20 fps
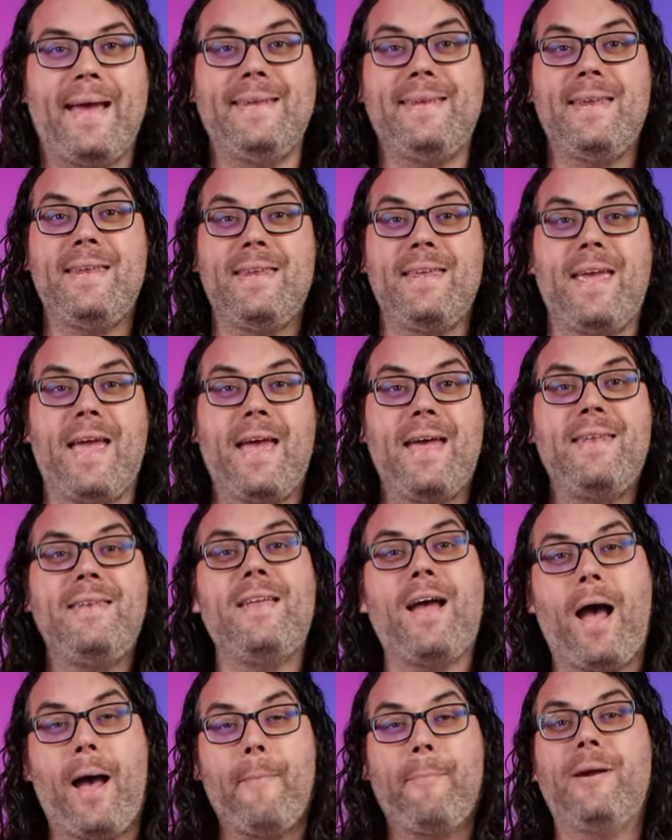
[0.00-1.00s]
and in the
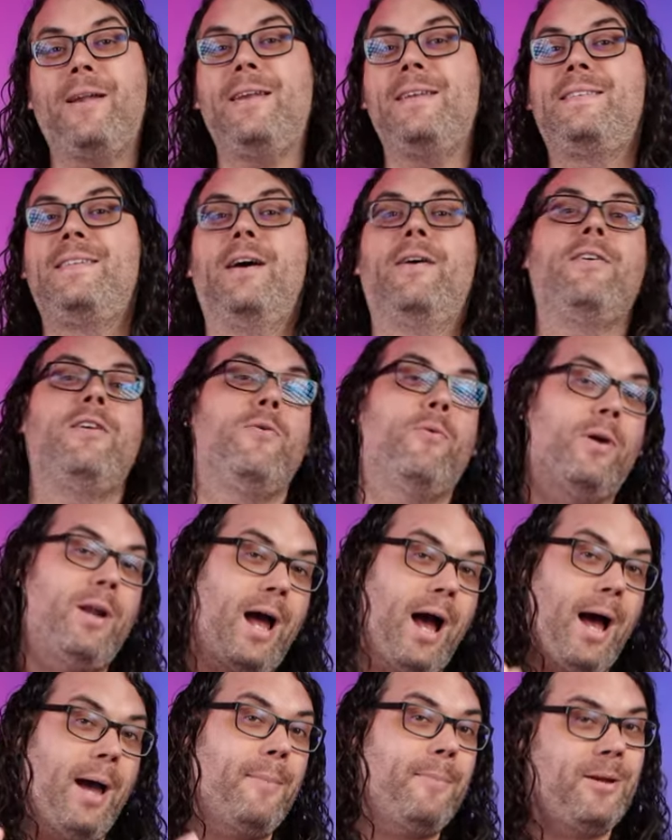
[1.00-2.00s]
end, I'm gonna tell you what
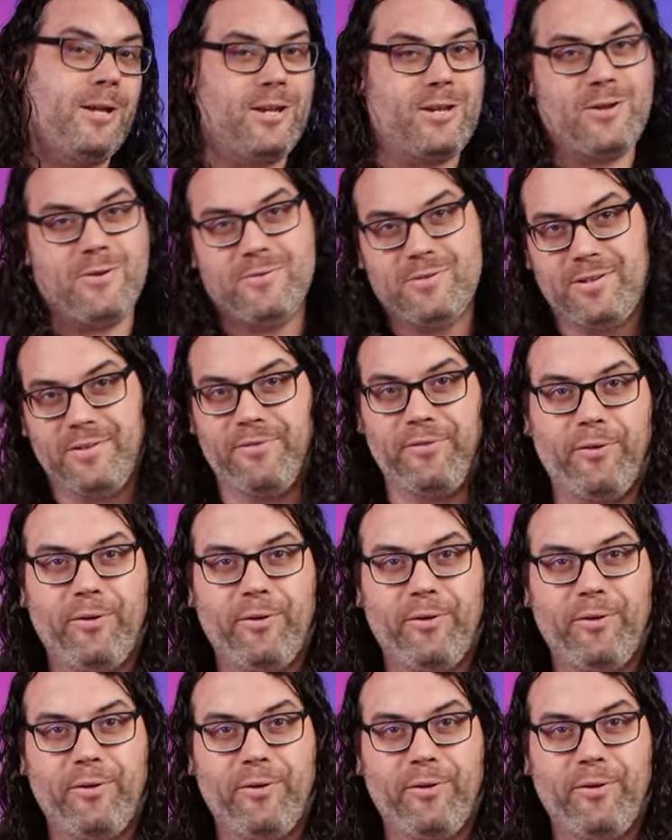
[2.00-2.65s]
I'm gonna use it